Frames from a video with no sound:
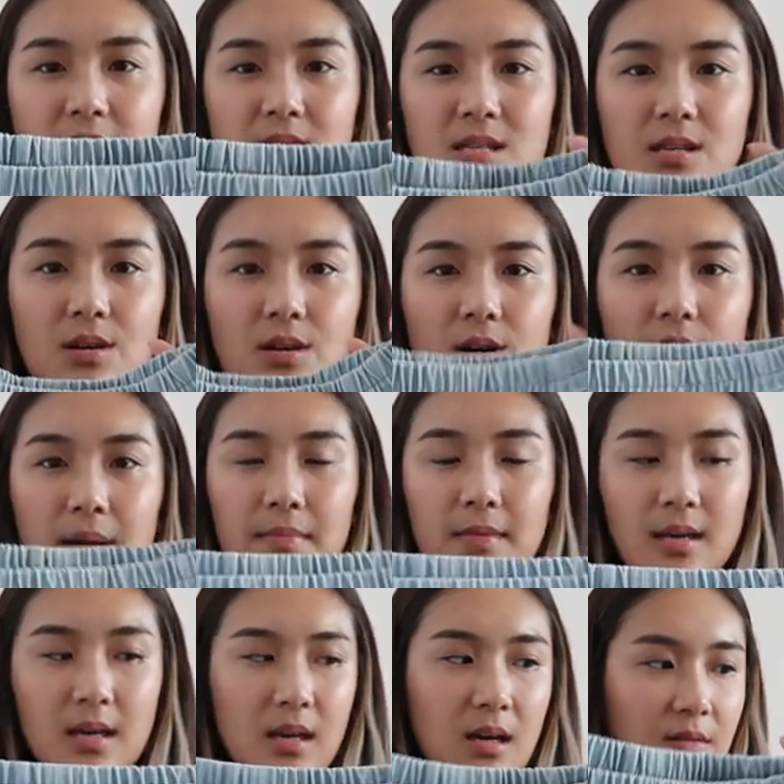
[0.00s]
so I'm
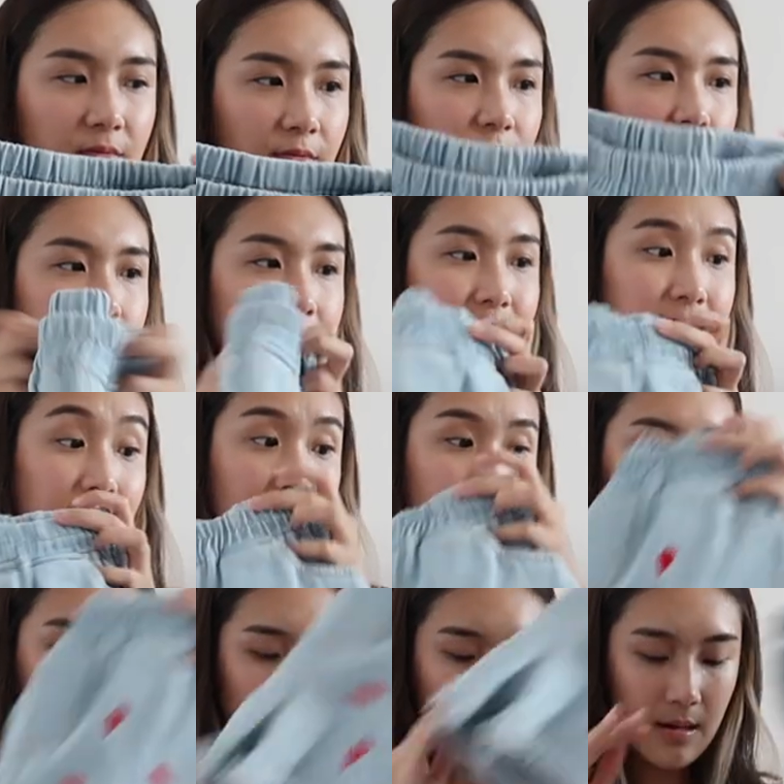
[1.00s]
thinking of
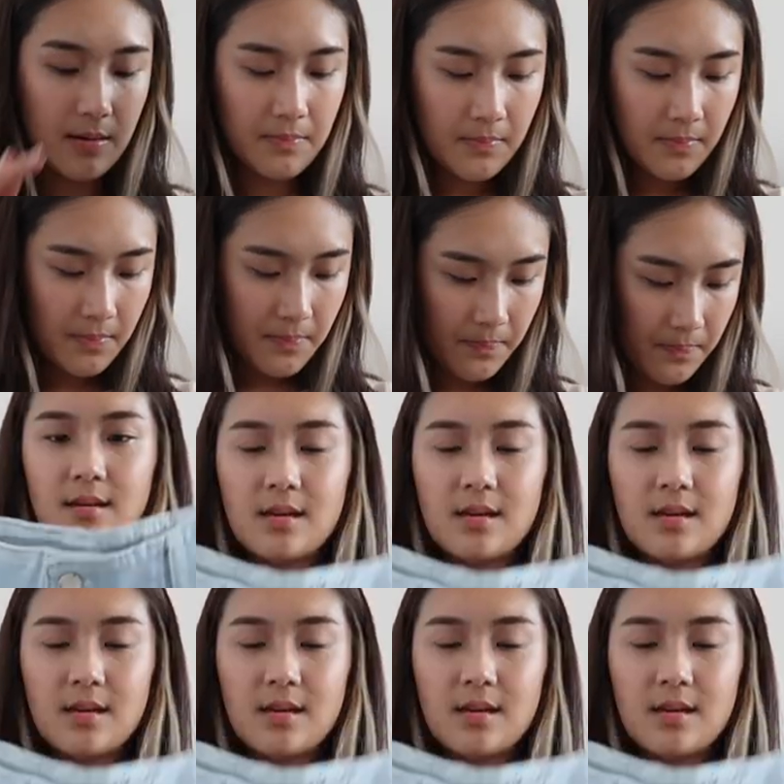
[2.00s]
selling them.